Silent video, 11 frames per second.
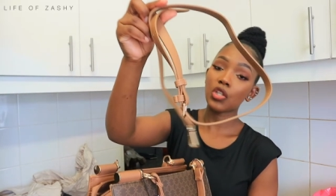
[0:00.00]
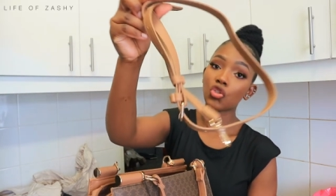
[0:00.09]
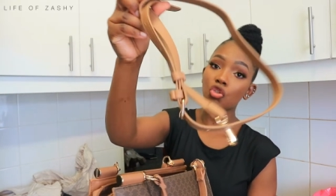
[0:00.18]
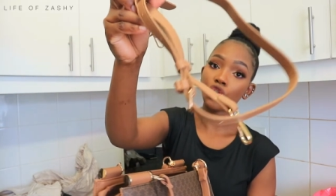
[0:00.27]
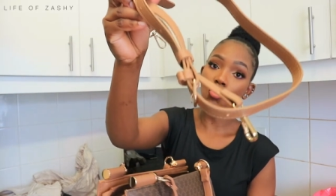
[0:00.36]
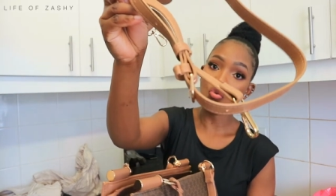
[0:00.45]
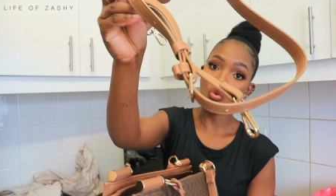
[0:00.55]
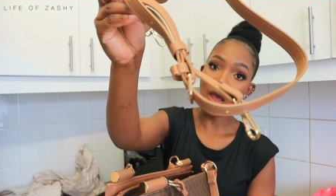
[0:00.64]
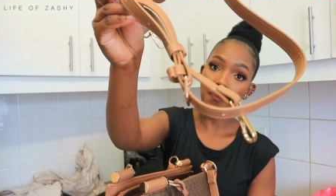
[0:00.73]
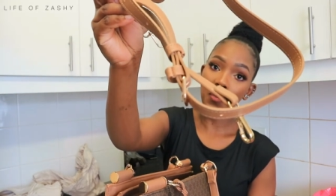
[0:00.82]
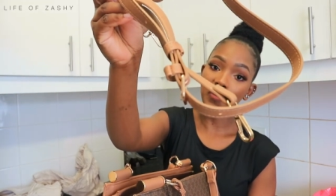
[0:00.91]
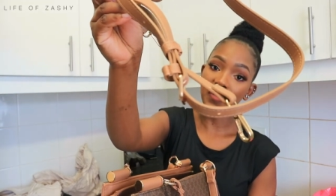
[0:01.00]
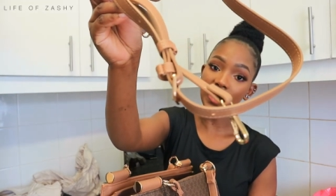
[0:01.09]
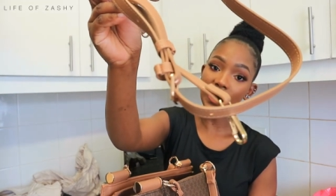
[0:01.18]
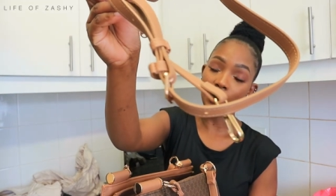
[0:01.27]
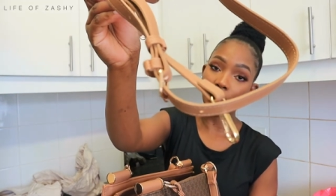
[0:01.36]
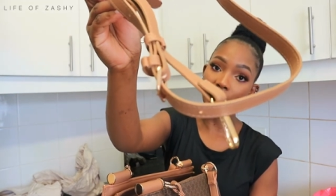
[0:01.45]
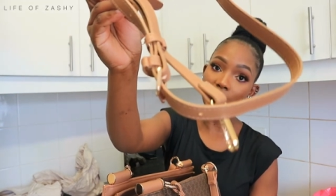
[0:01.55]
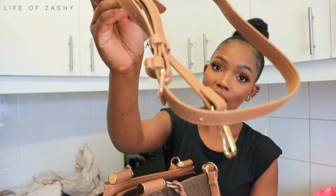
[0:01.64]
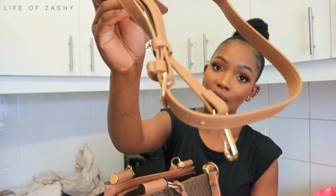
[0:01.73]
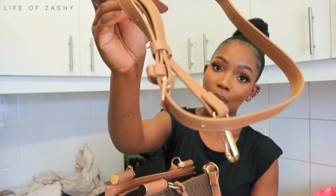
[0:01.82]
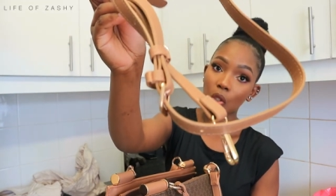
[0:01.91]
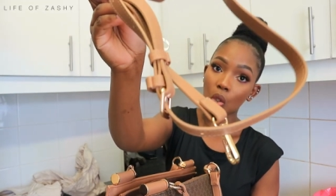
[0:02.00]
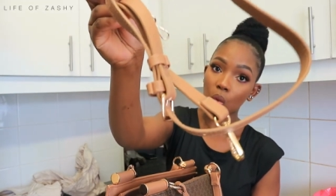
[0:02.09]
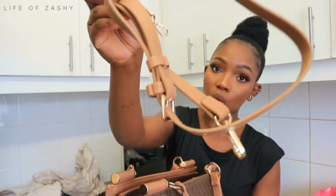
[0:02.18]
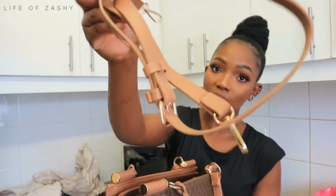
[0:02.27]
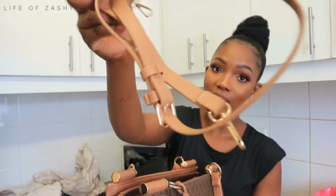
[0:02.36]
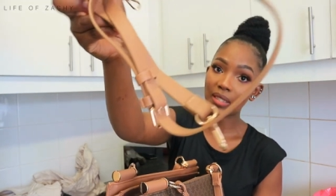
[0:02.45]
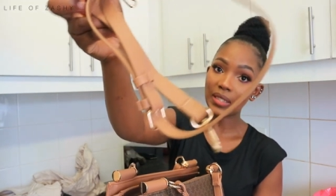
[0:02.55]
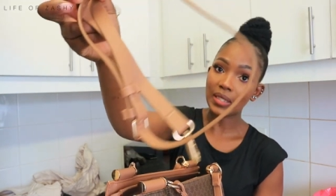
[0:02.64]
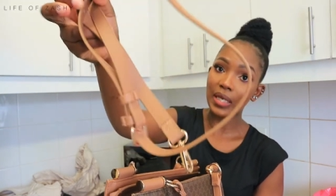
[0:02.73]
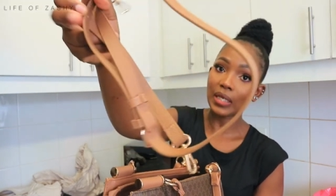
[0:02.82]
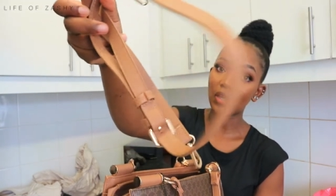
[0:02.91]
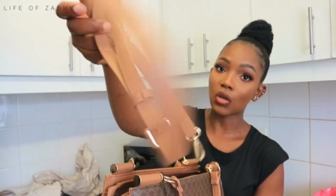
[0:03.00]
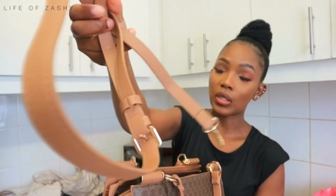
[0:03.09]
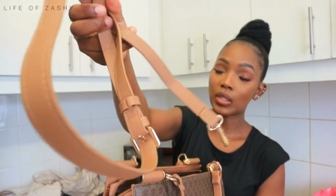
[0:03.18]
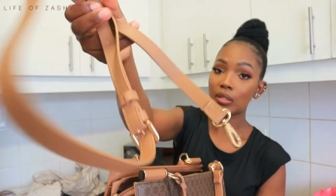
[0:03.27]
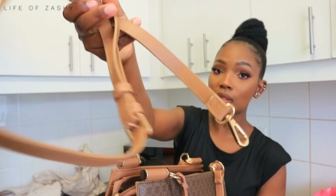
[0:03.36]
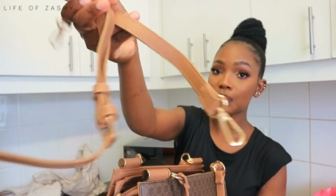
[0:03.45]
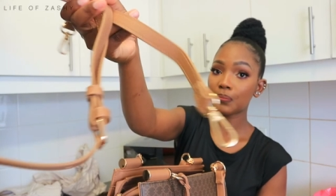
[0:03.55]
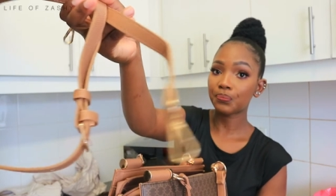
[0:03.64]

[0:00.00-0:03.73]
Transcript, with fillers: strap over here with some gold detailing on it.